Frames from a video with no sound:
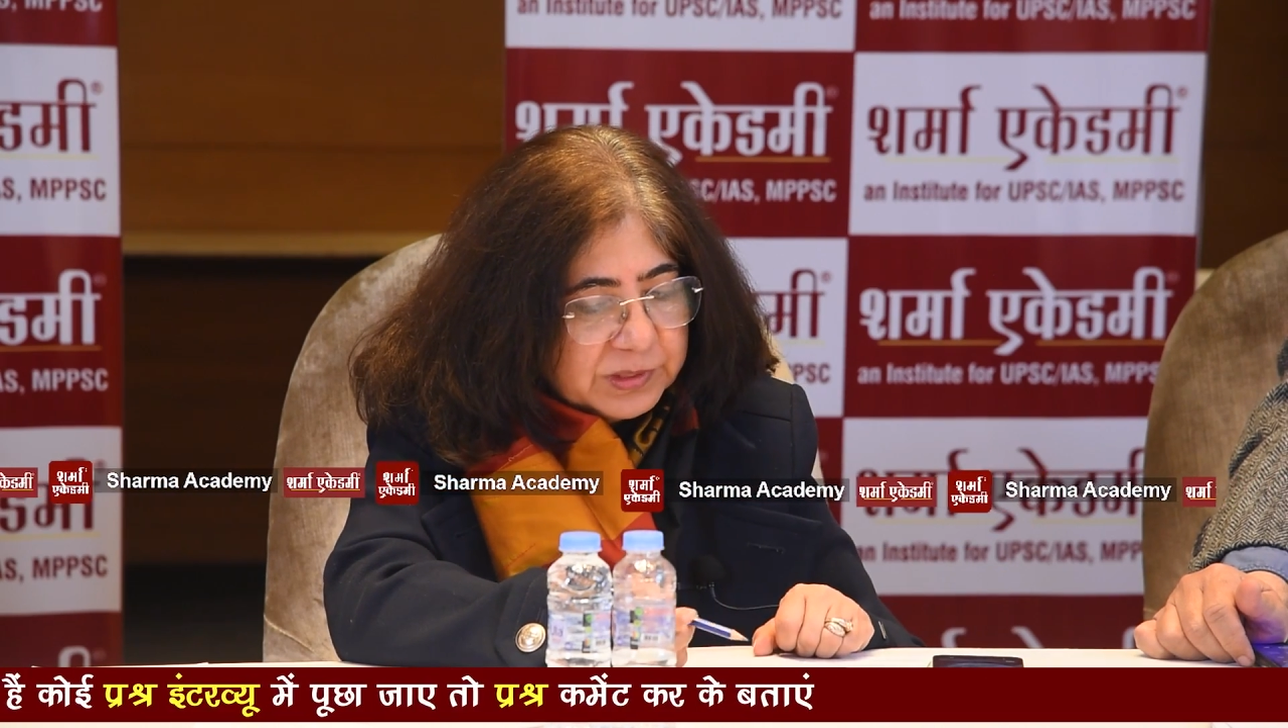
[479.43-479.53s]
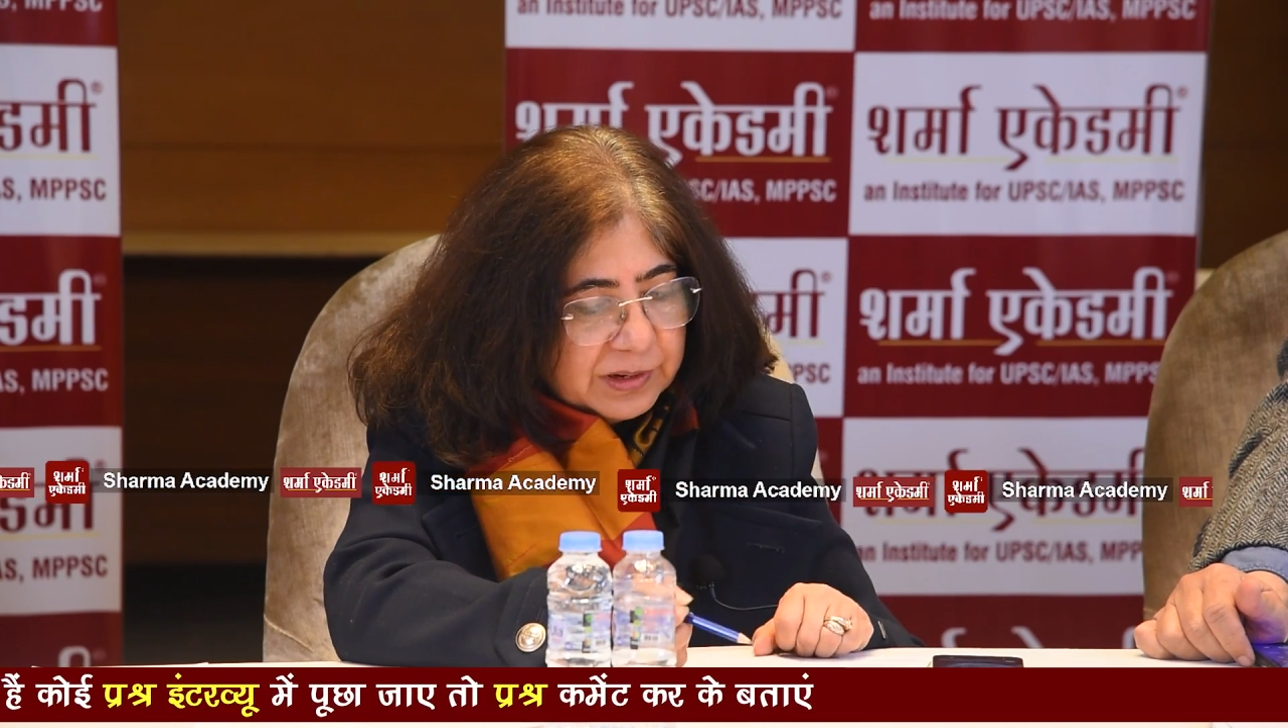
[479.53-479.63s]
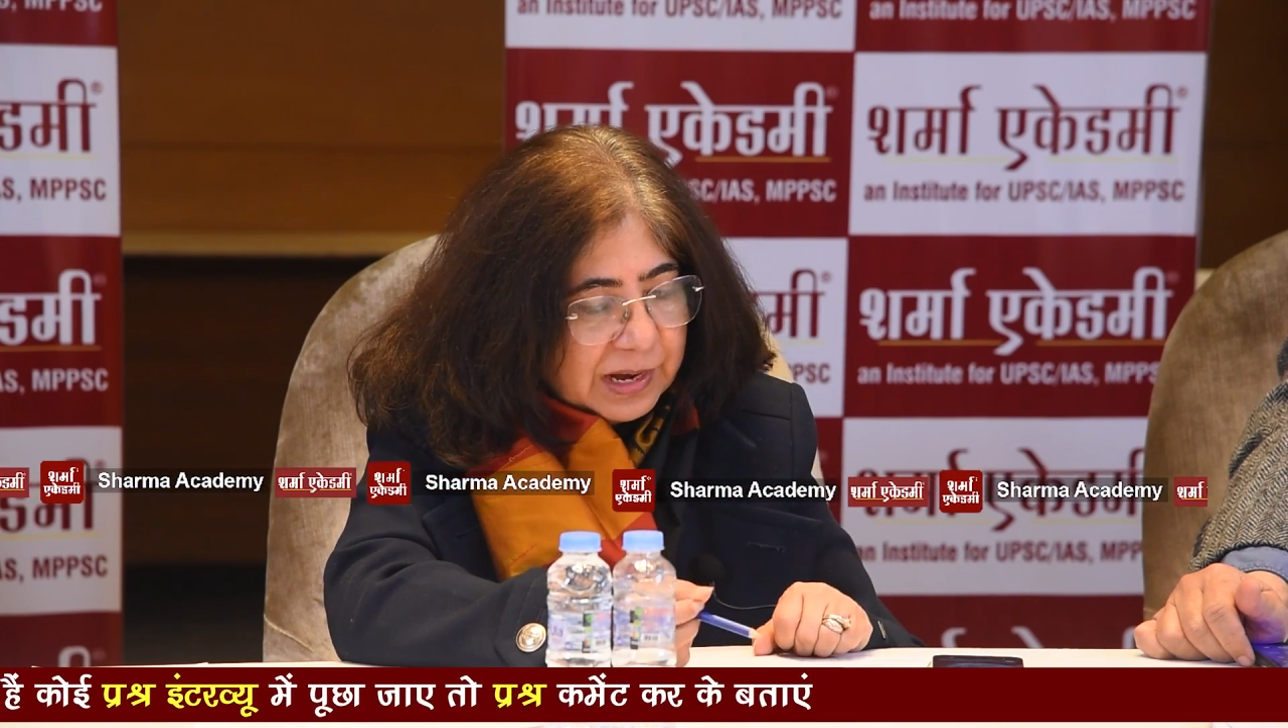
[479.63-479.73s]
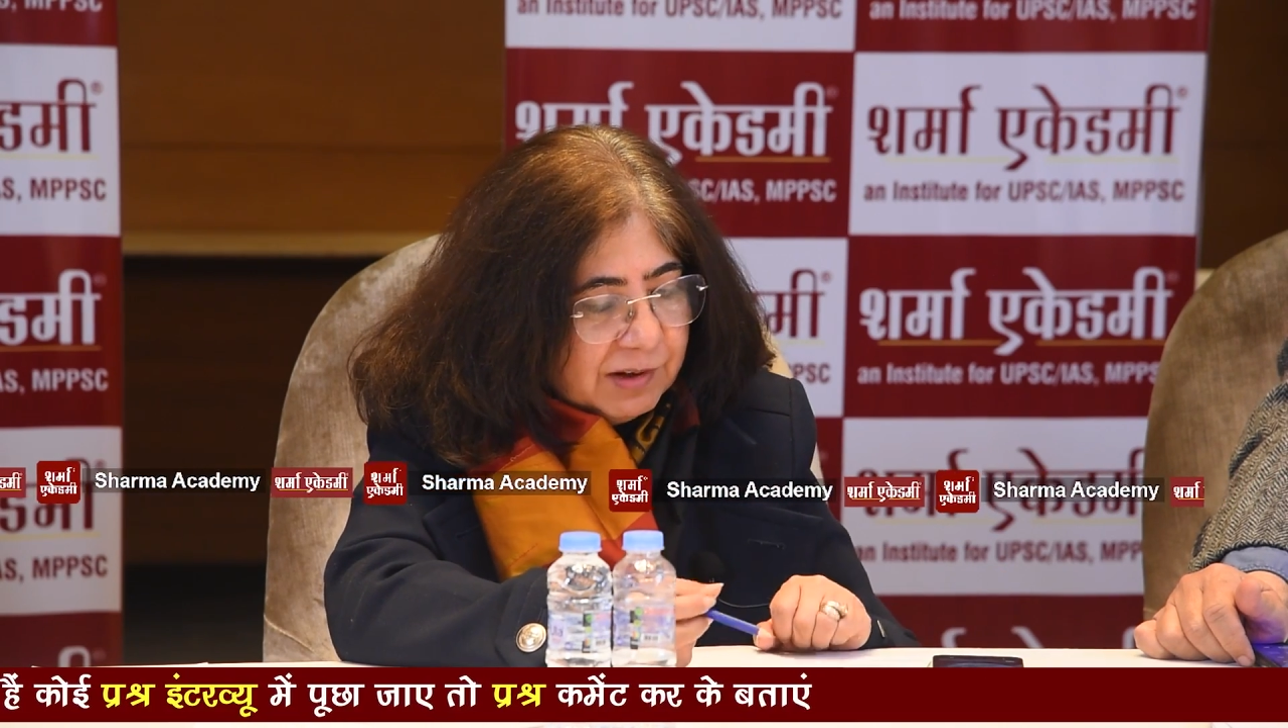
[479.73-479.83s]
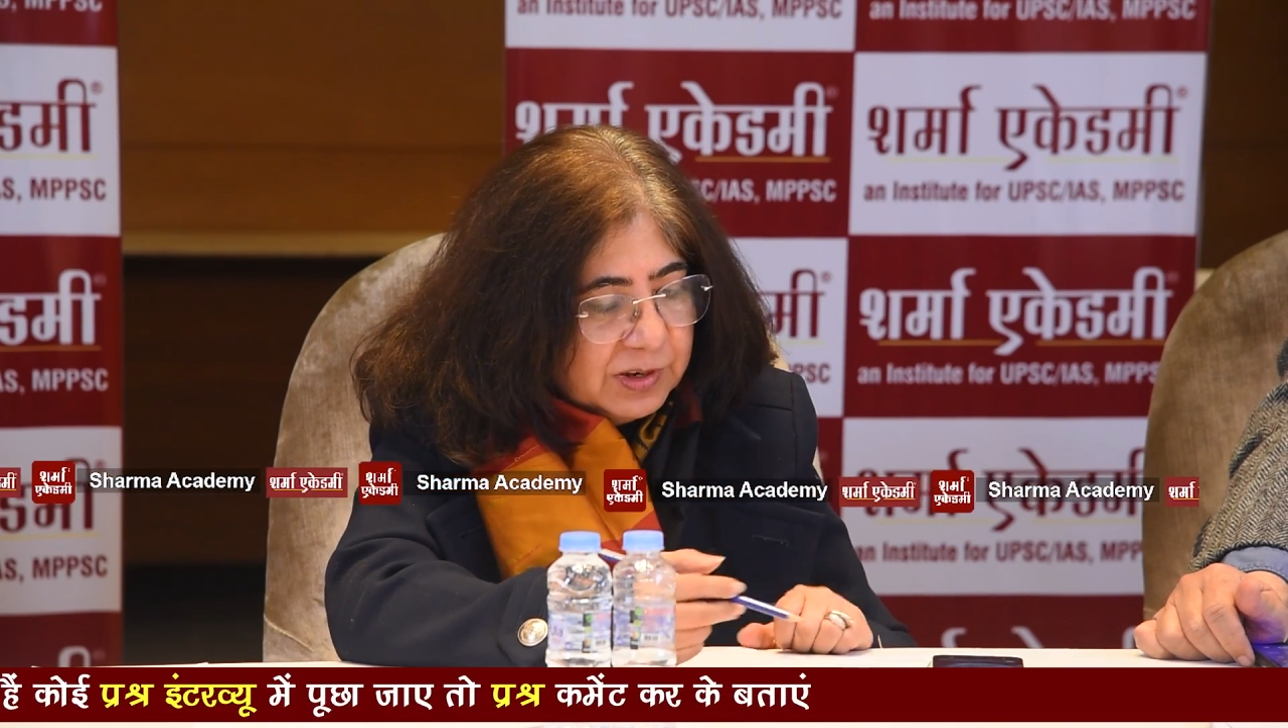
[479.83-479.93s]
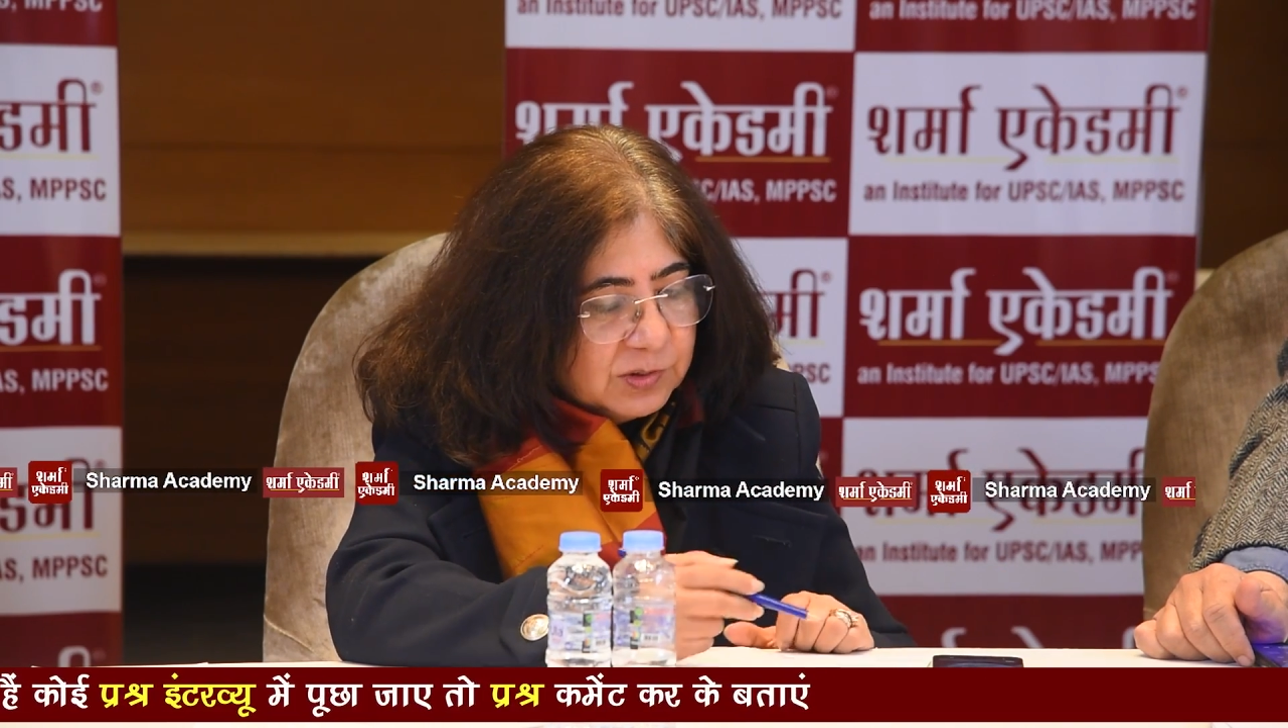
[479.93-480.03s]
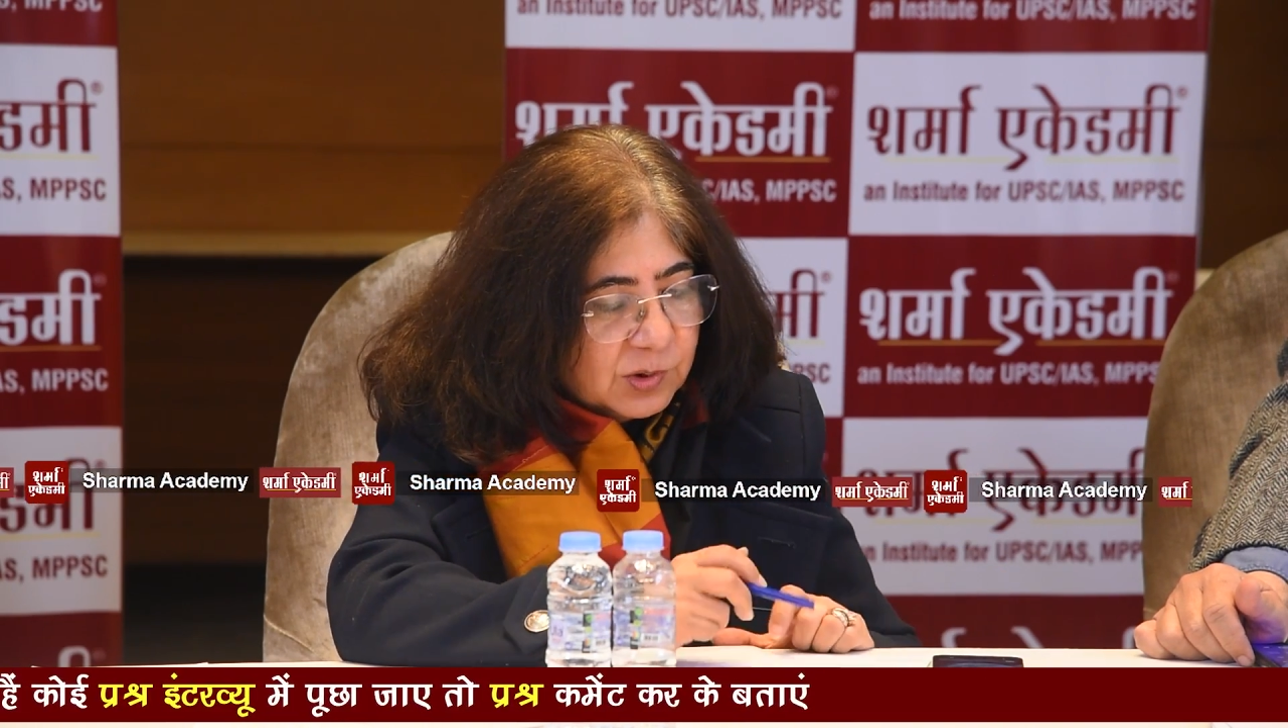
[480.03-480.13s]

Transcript: the railways